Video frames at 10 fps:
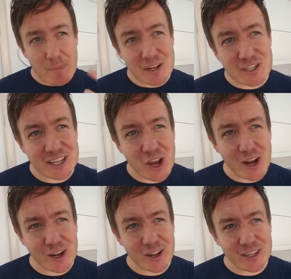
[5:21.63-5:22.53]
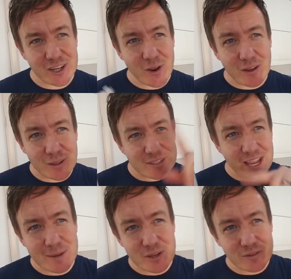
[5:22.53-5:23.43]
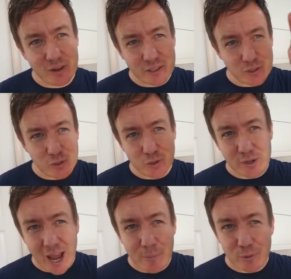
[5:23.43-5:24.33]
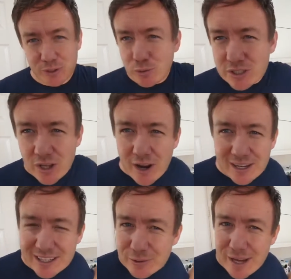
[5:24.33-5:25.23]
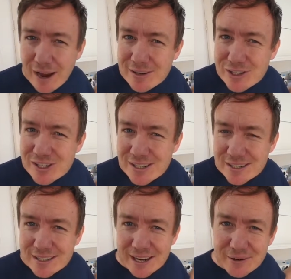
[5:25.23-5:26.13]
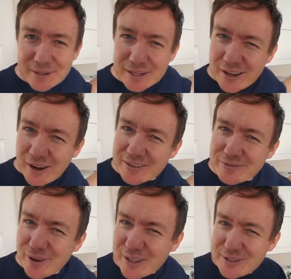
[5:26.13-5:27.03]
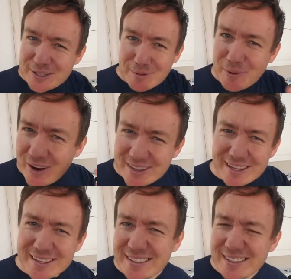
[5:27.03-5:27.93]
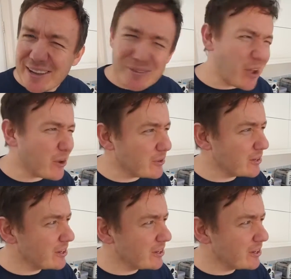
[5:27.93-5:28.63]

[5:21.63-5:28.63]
Imagine it kind of like, you know how there was that image of like Google and Apple, they all started in a little garage? How it could kind of like, you could be part of that? You never know.